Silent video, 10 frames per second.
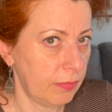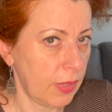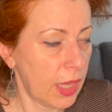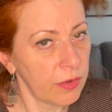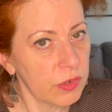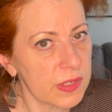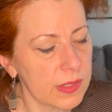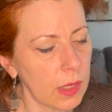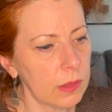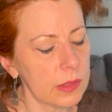Every
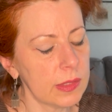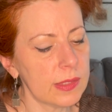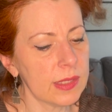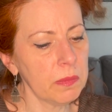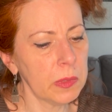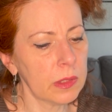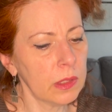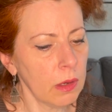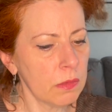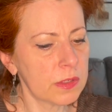cell is somewhere
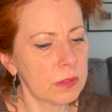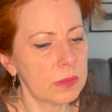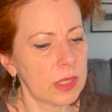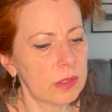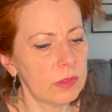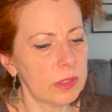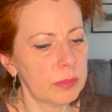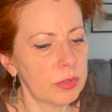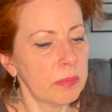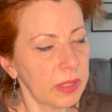close to the
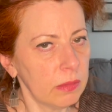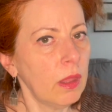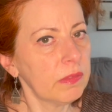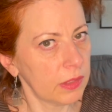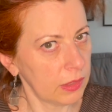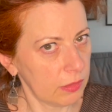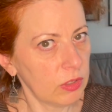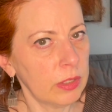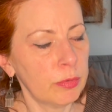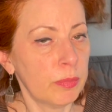equilibrium, but not in
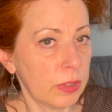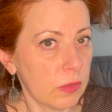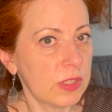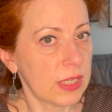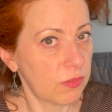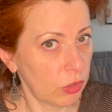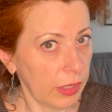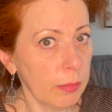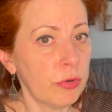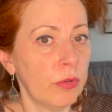equilibrium, because
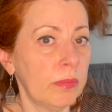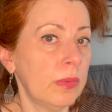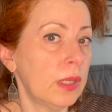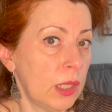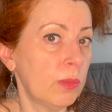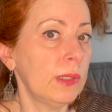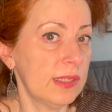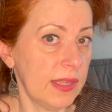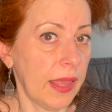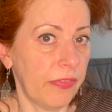equilibrium equals
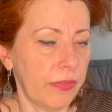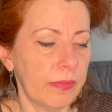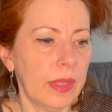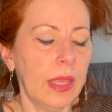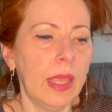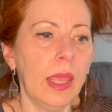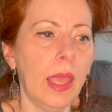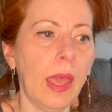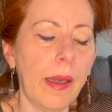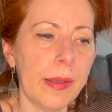death.
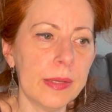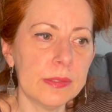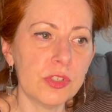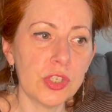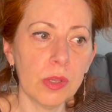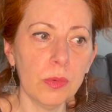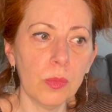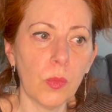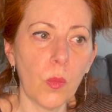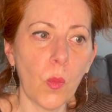So
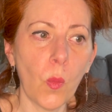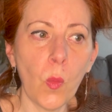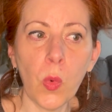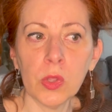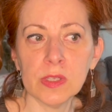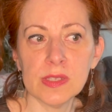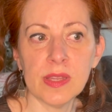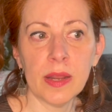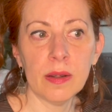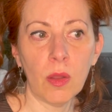what is
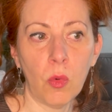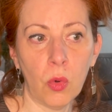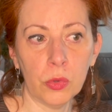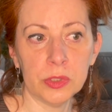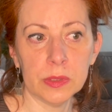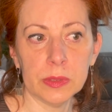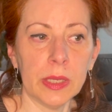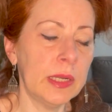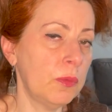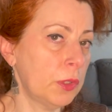then order
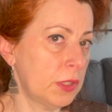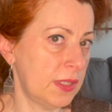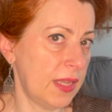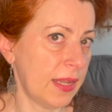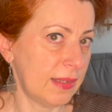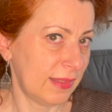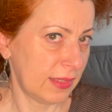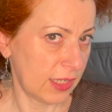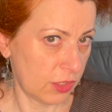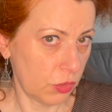and what is that
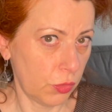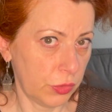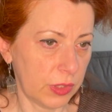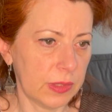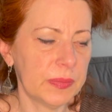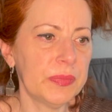disorder?